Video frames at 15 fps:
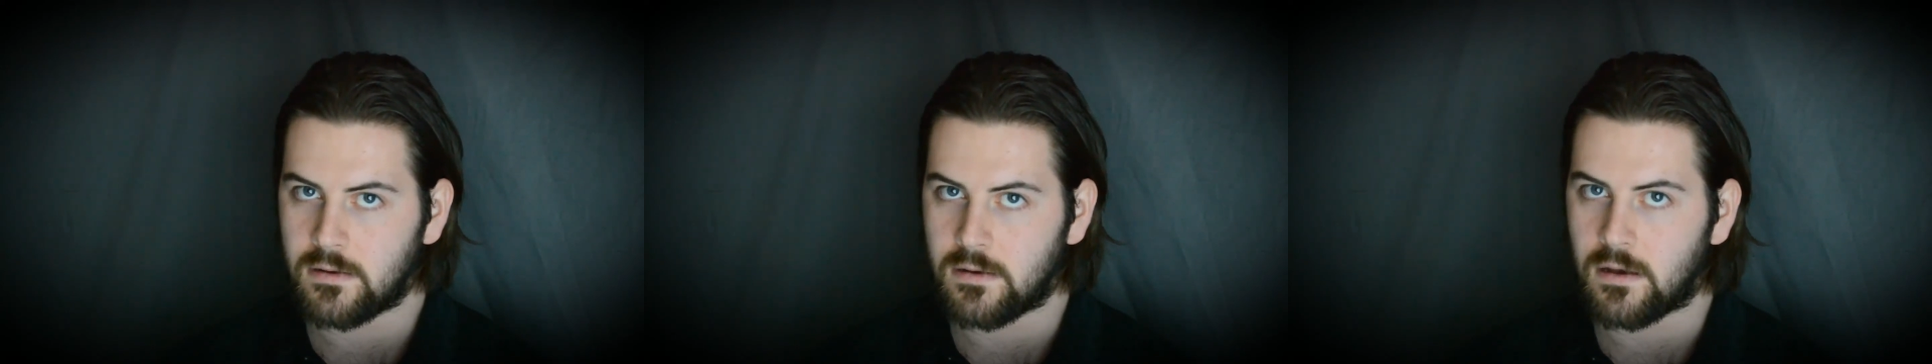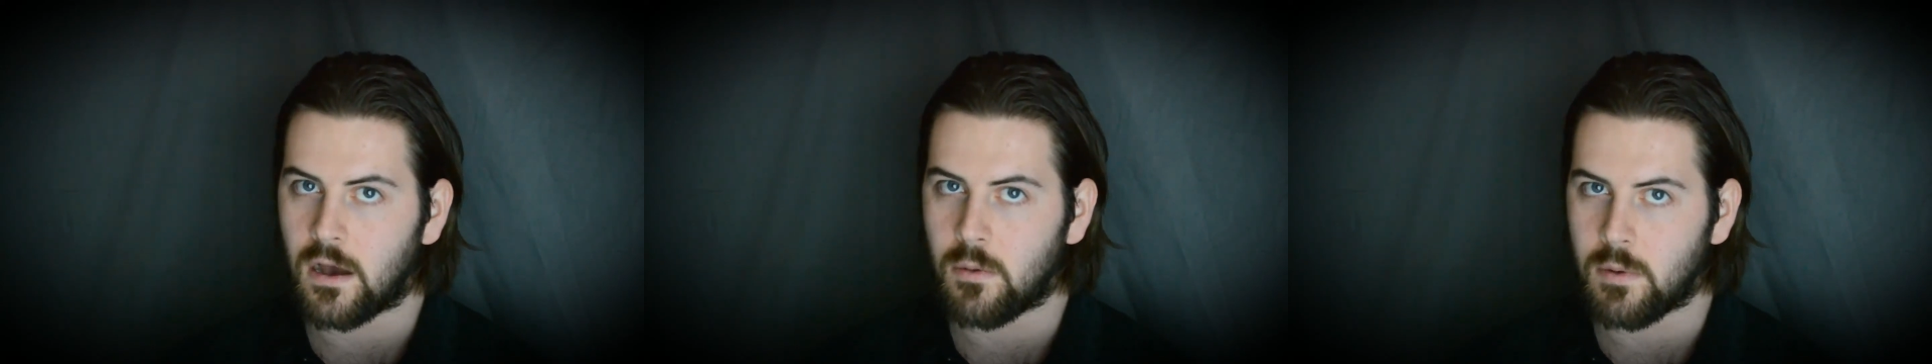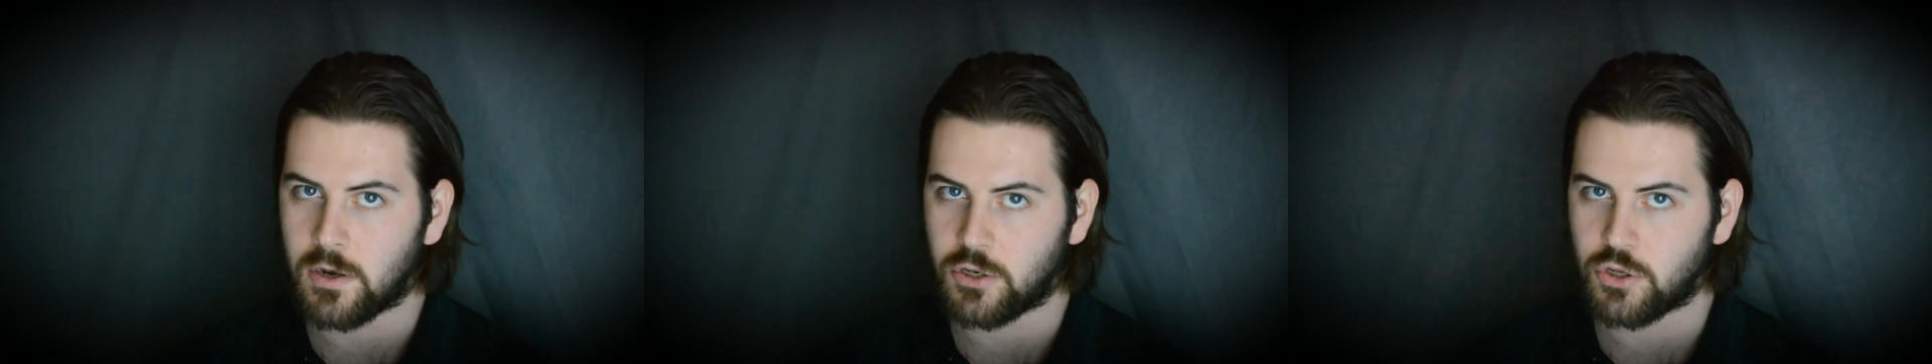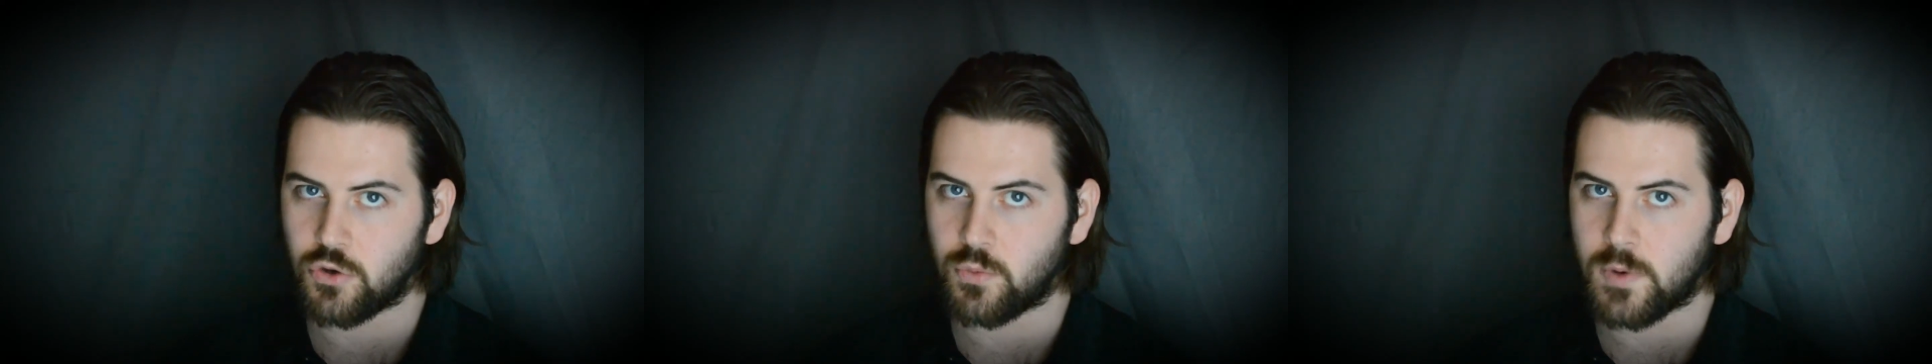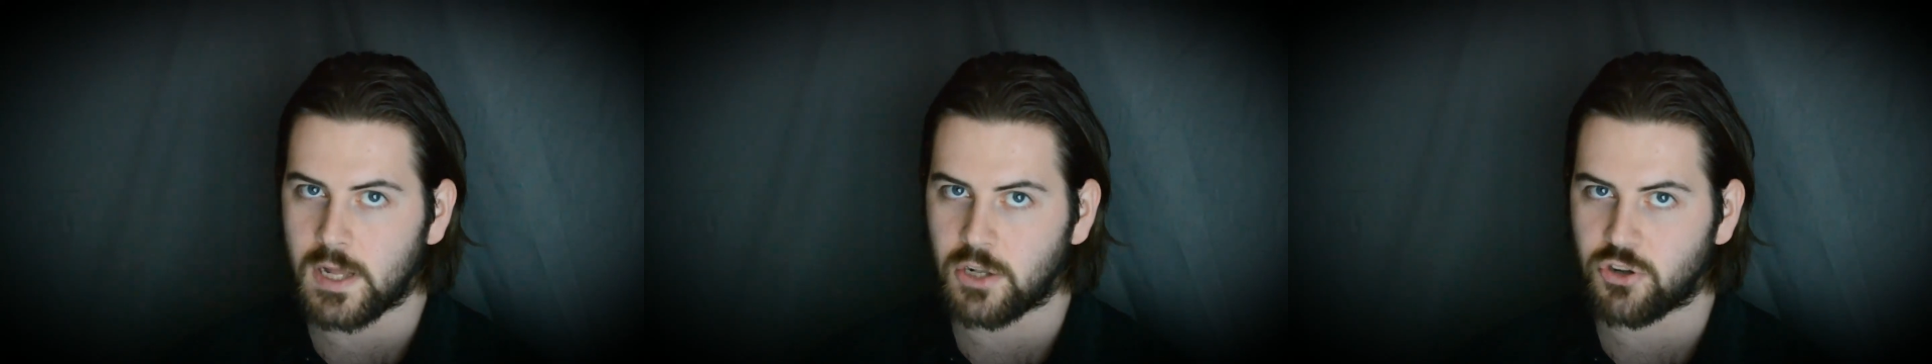oh, and you
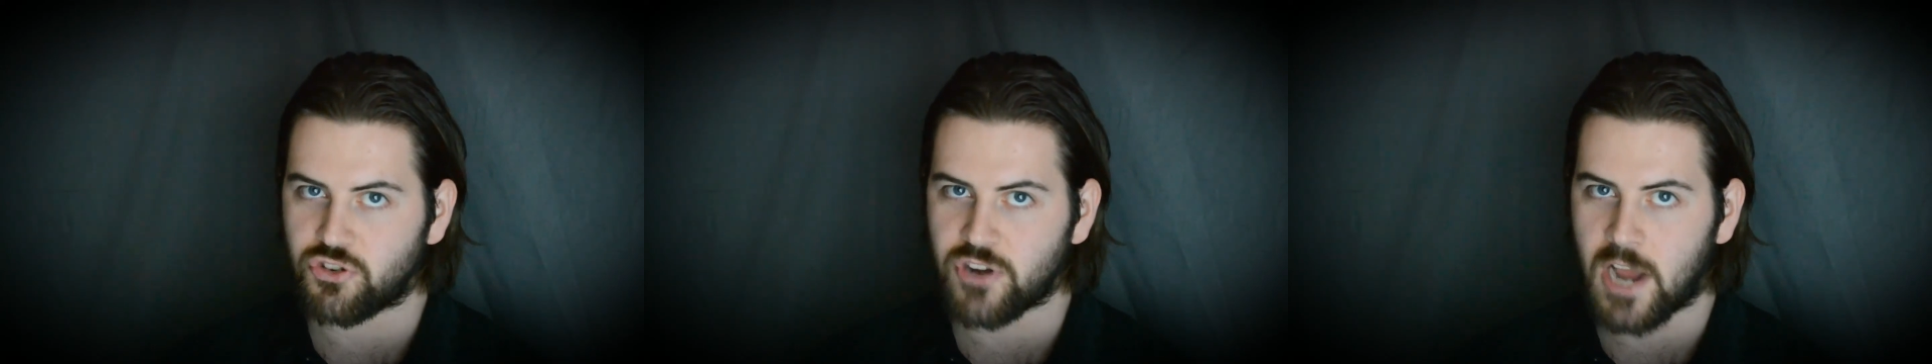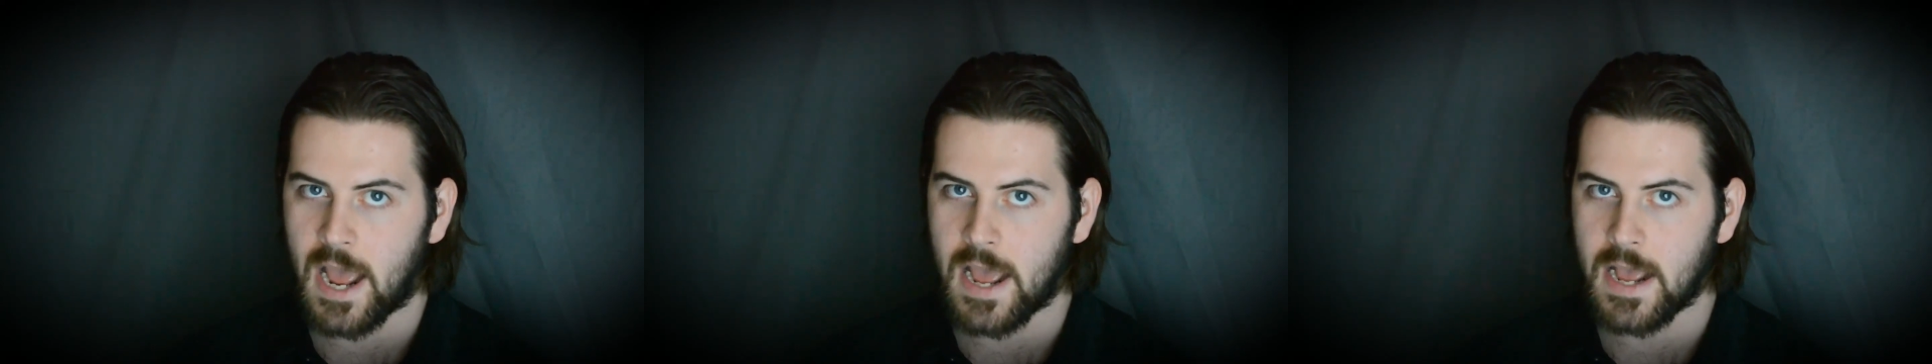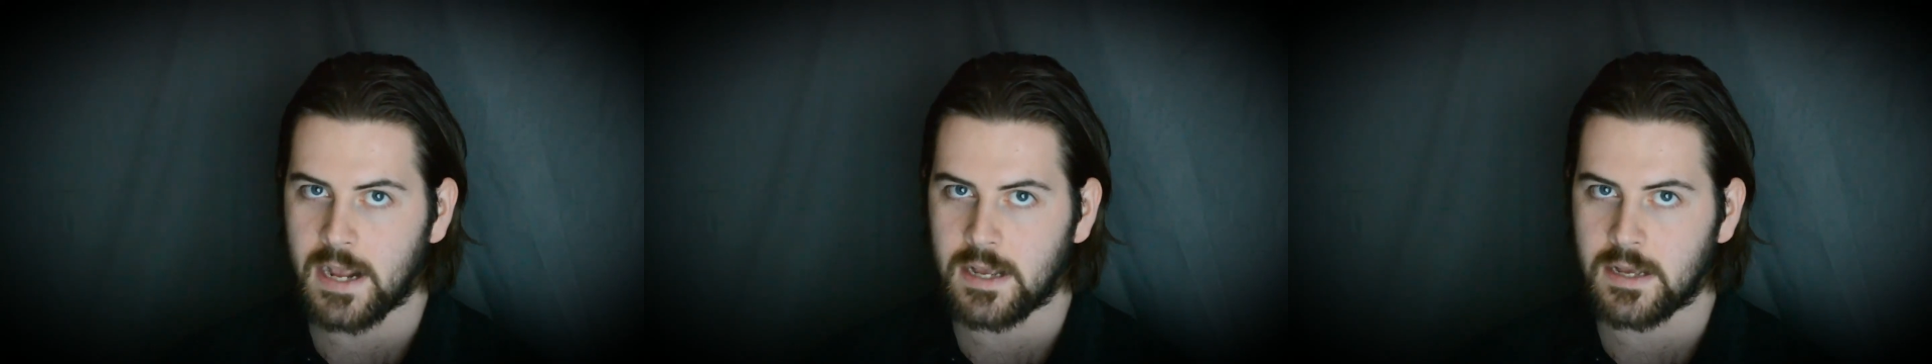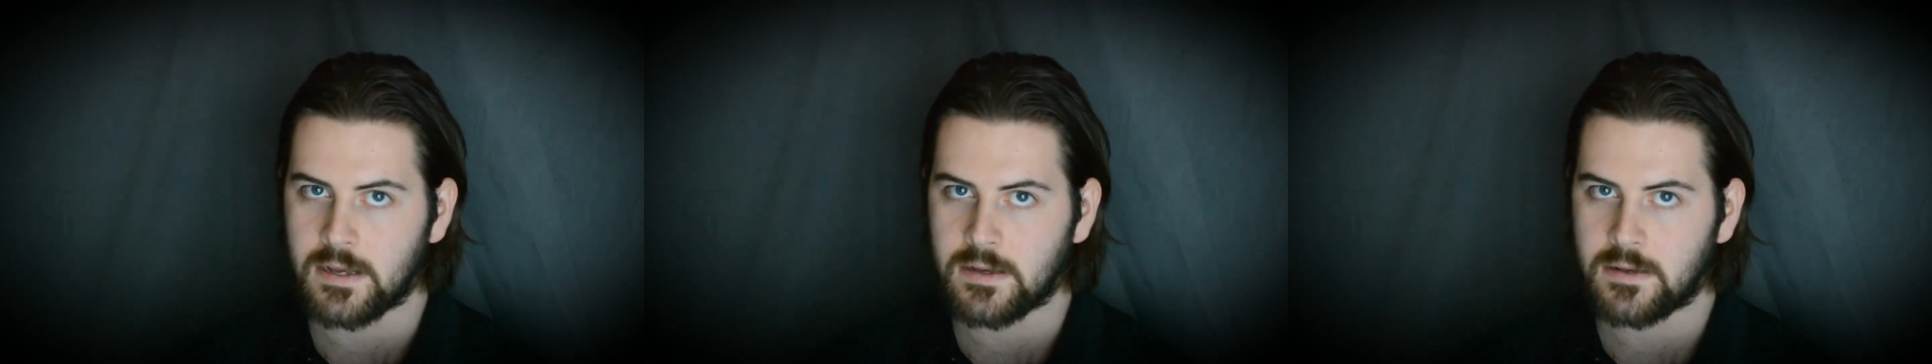will shag,